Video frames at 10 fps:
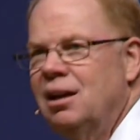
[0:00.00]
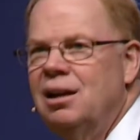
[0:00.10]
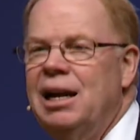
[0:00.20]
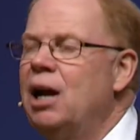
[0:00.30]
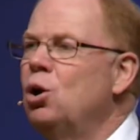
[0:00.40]

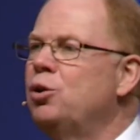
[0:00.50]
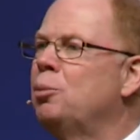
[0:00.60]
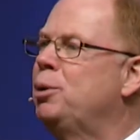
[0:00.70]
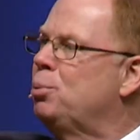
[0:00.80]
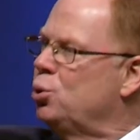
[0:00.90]
I know there are
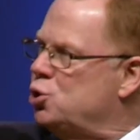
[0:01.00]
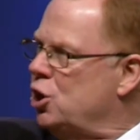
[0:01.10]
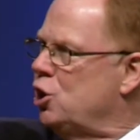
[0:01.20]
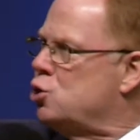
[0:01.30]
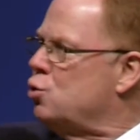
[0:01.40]
people who sit
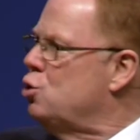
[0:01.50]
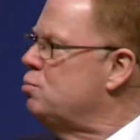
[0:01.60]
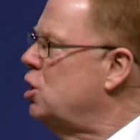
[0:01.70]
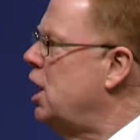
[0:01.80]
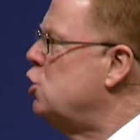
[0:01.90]
in this room
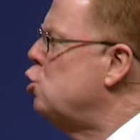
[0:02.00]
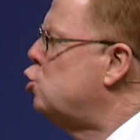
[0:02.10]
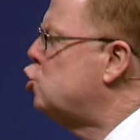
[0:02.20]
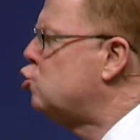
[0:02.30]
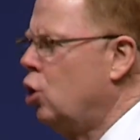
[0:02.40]
today and you
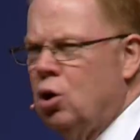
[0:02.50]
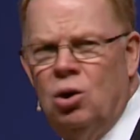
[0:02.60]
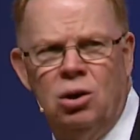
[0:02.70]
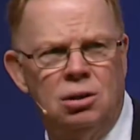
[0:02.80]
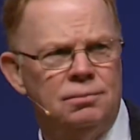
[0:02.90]
struggle.